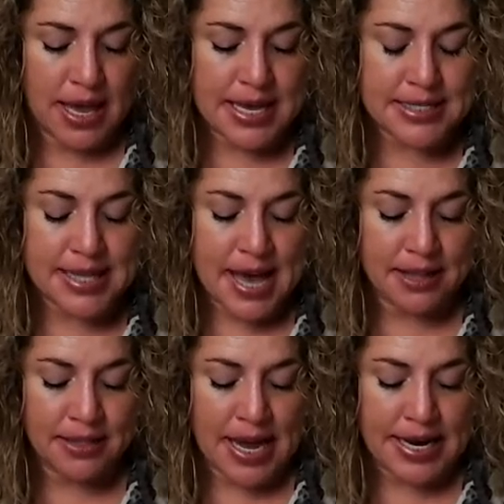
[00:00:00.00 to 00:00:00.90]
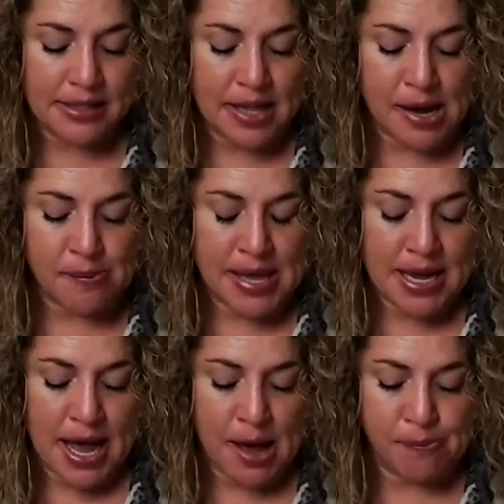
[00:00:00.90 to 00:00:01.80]
Is that like
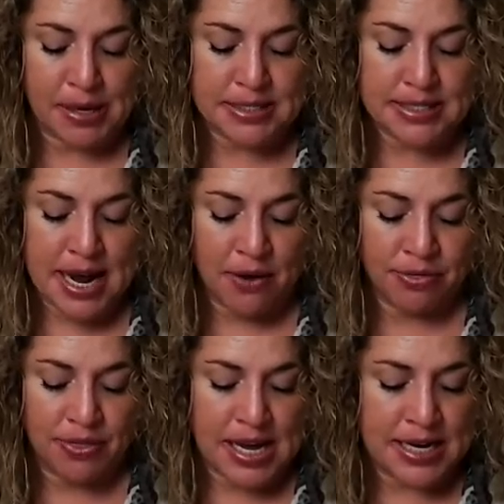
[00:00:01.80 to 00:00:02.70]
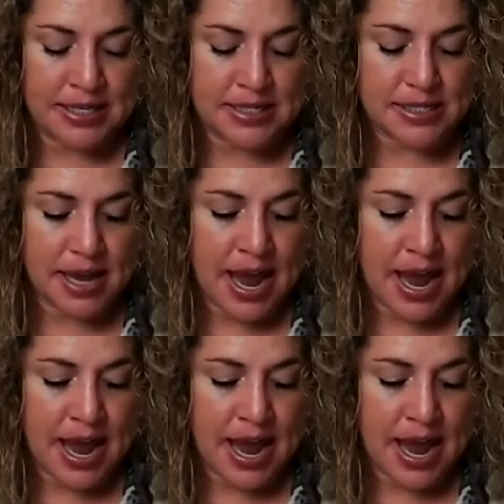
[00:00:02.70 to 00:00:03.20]
climbing up and down things